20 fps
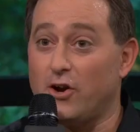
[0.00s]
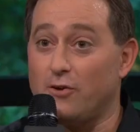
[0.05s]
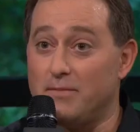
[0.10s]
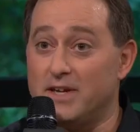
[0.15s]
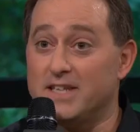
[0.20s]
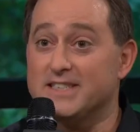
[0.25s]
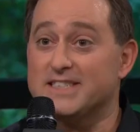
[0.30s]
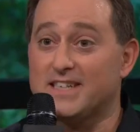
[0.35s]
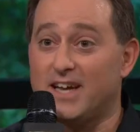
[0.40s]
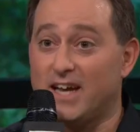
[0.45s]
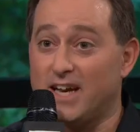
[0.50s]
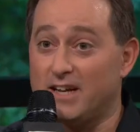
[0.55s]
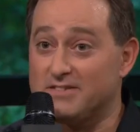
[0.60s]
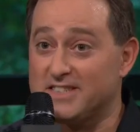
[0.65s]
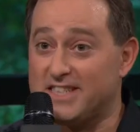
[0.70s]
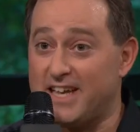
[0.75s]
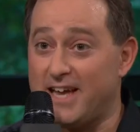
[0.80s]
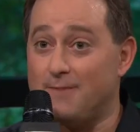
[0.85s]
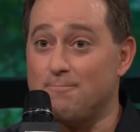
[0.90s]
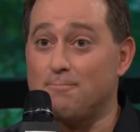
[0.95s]
in our midst. Kind of,
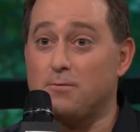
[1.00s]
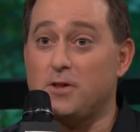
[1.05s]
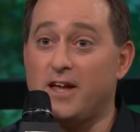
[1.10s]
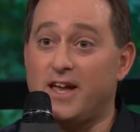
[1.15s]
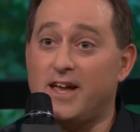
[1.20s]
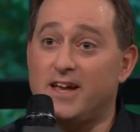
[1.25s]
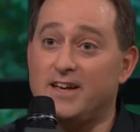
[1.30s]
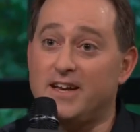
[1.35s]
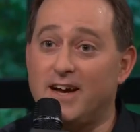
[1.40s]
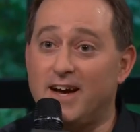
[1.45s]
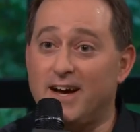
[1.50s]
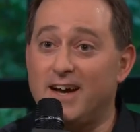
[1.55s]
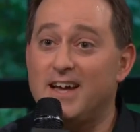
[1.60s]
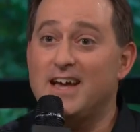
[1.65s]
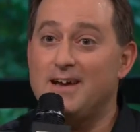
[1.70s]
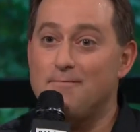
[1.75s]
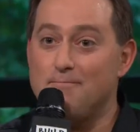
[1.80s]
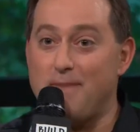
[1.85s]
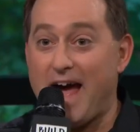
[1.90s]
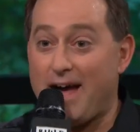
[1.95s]
Sam played uh,
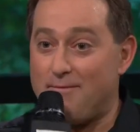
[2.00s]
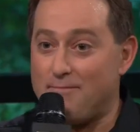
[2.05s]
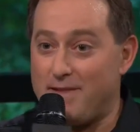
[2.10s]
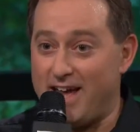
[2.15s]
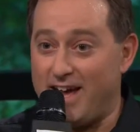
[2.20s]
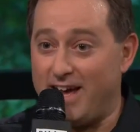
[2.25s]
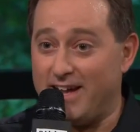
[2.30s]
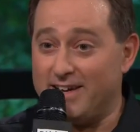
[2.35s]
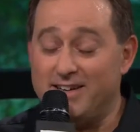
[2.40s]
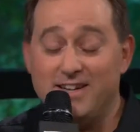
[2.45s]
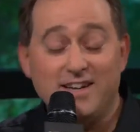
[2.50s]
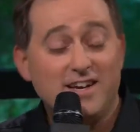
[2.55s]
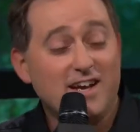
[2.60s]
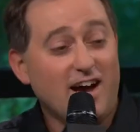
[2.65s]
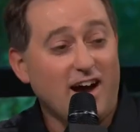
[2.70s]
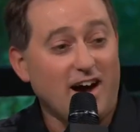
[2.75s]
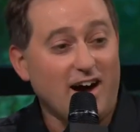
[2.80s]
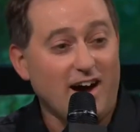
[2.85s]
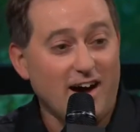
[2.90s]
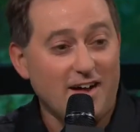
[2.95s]
Batman,
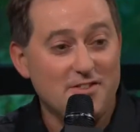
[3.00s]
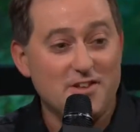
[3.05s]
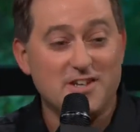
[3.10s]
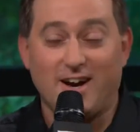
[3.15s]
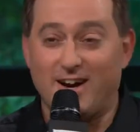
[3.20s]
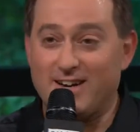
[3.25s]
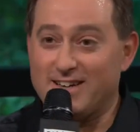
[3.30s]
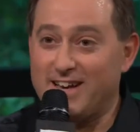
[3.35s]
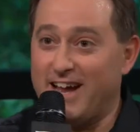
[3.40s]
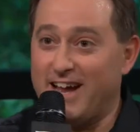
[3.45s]
uh, the Dark